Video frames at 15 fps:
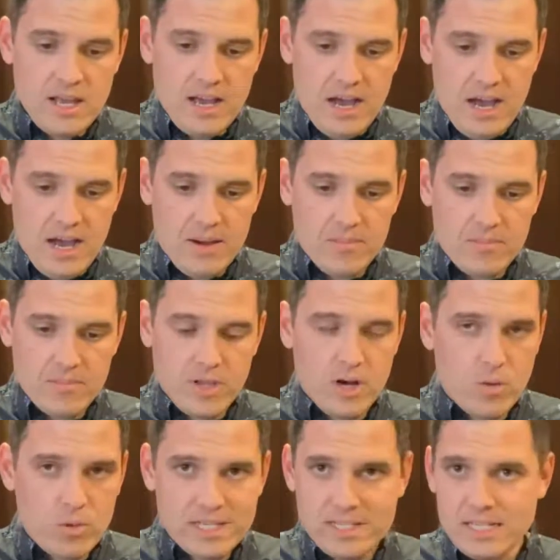Um, you know,
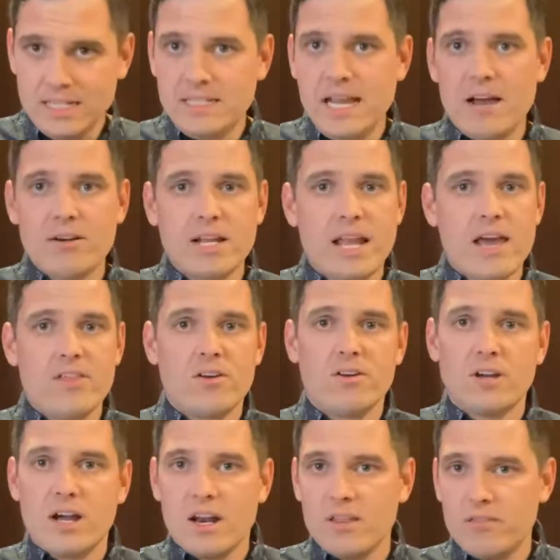we sit down together
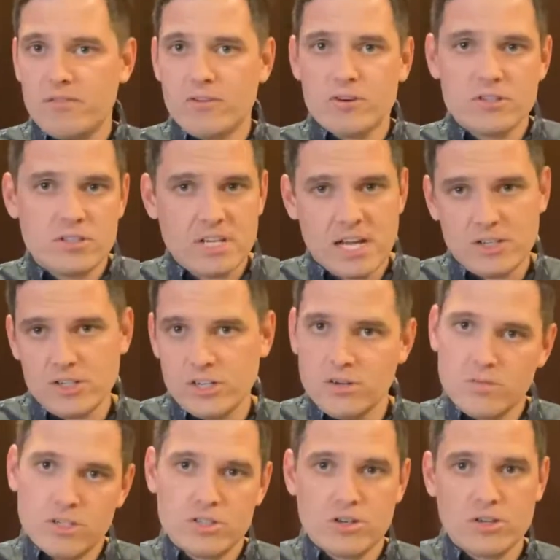in kind of the first session and
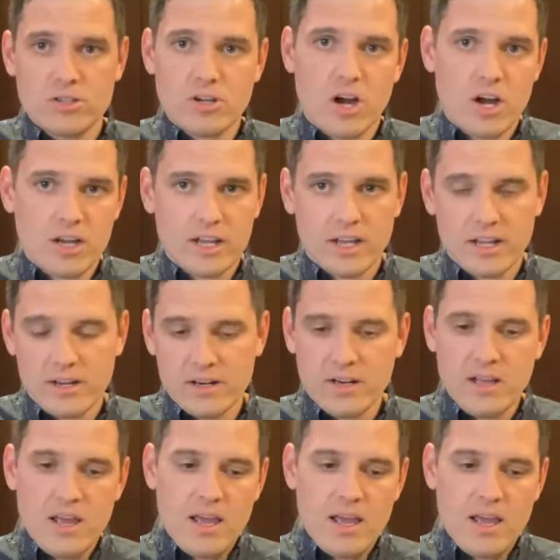we start talking, and